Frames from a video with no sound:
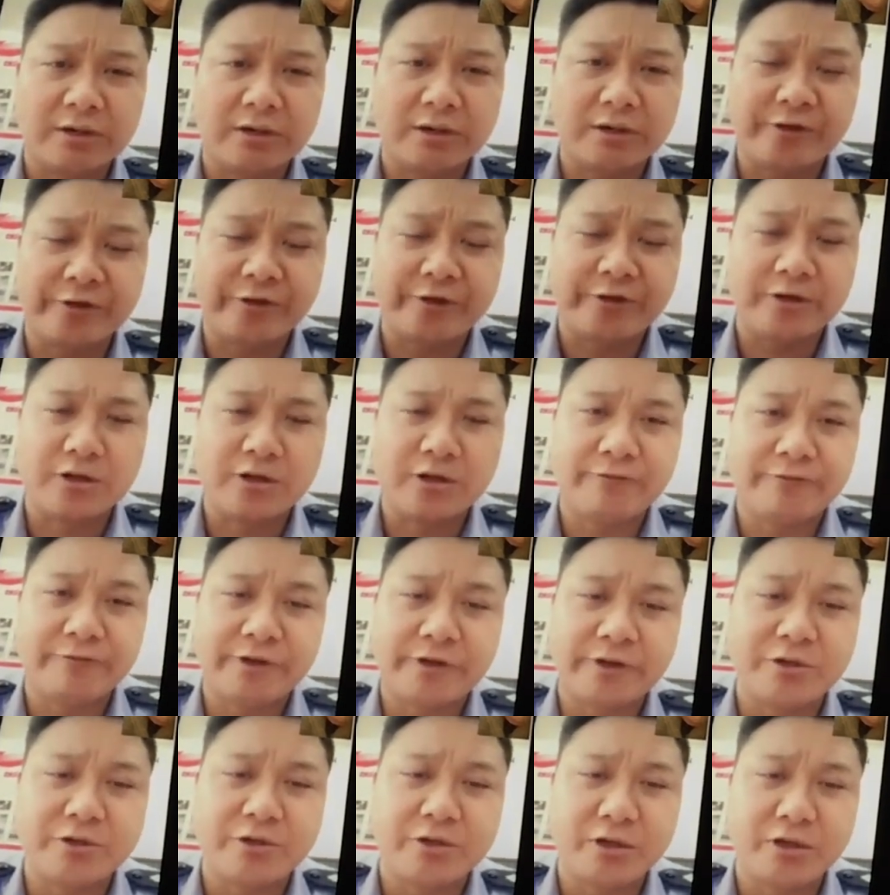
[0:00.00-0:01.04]
that data.
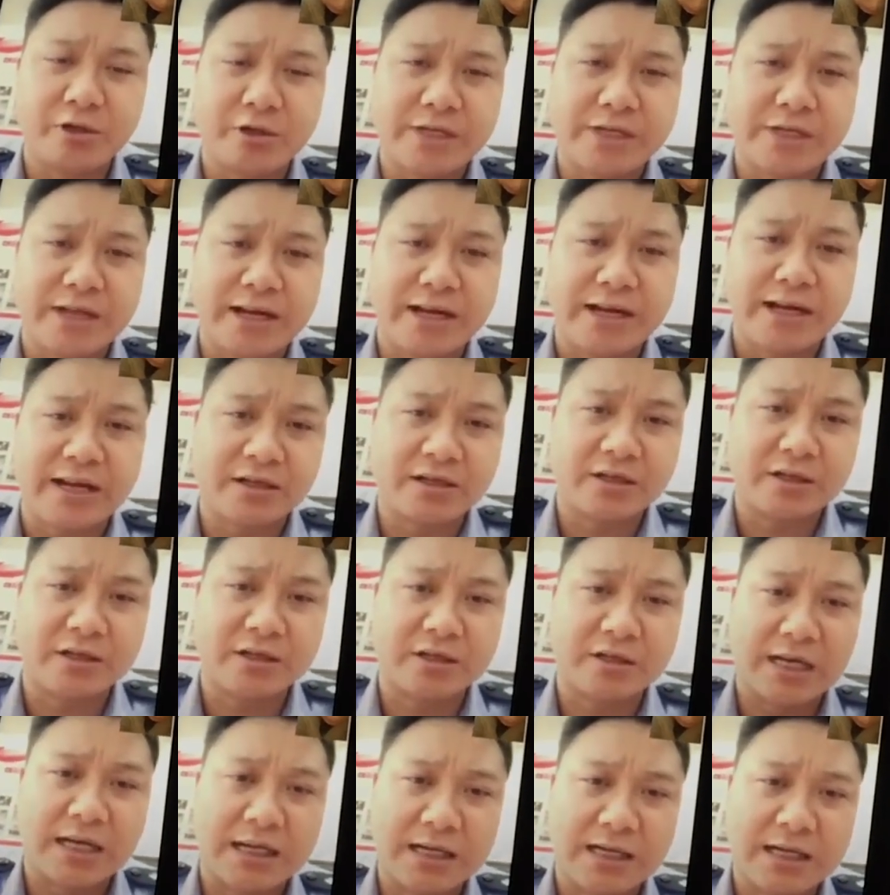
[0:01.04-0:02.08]
Where did the
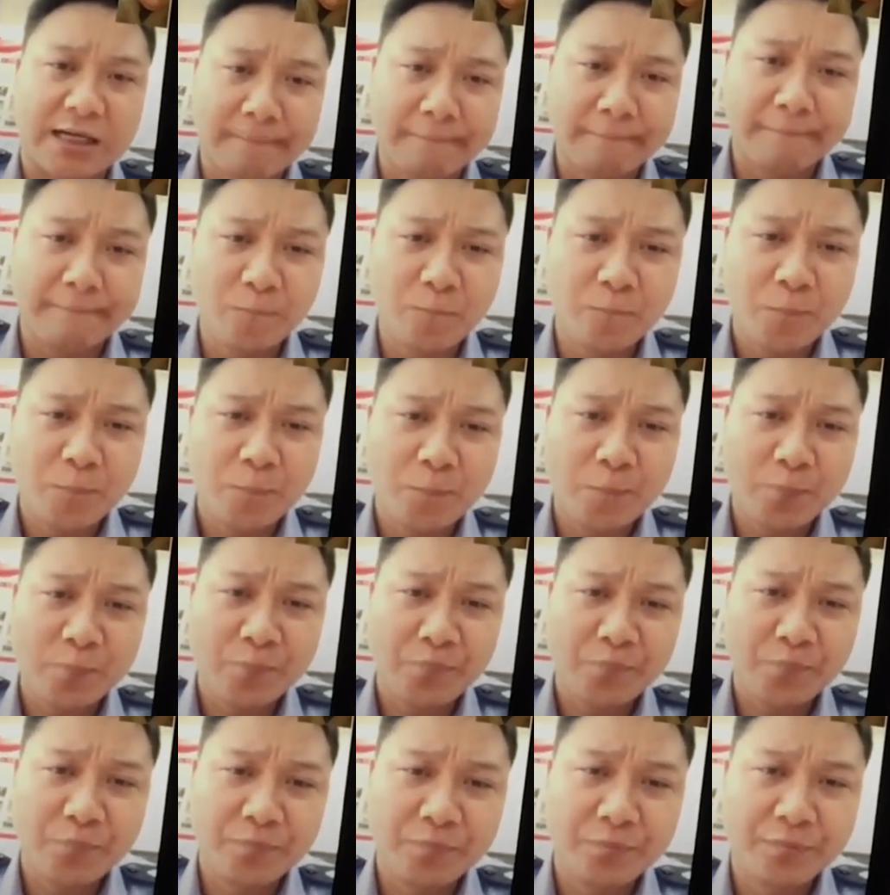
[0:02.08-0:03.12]
400 million go?
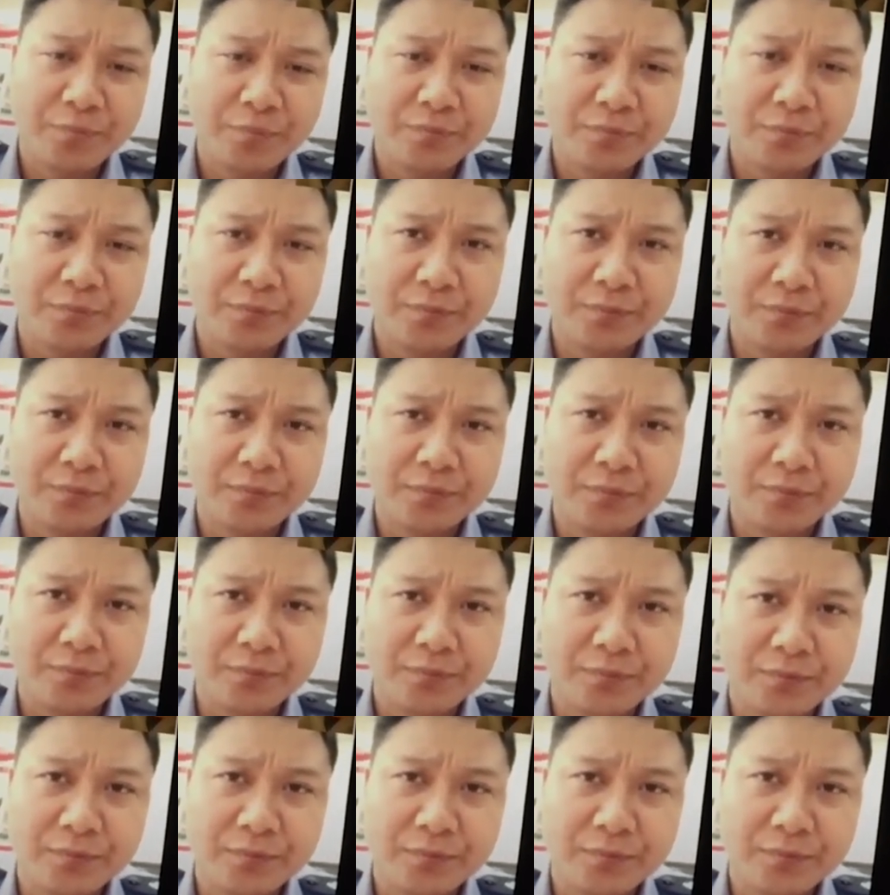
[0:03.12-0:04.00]
Of